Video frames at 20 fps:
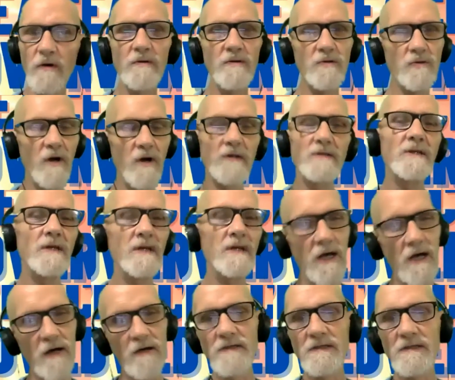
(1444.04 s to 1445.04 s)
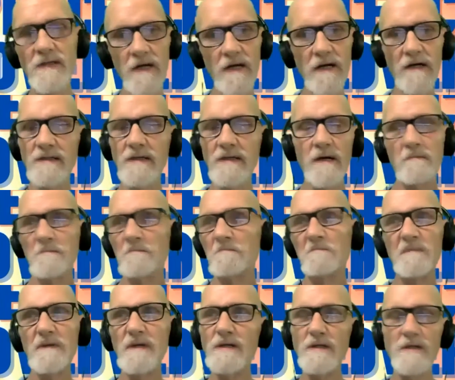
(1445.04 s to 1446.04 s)
stretching, calisthenics,
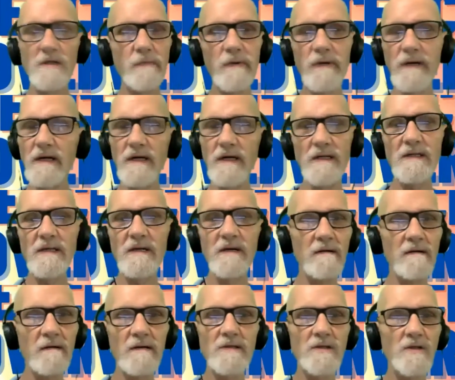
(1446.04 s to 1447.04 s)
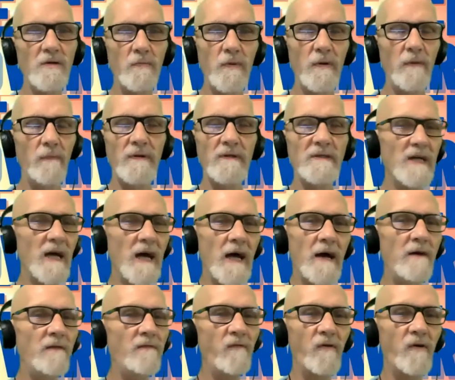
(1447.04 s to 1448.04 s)
this should be easy. This should be a piece of
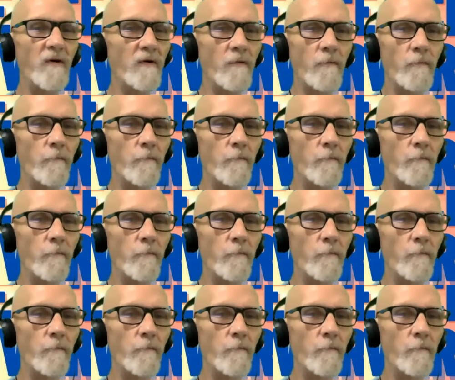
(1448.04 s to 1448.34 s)
cake for you.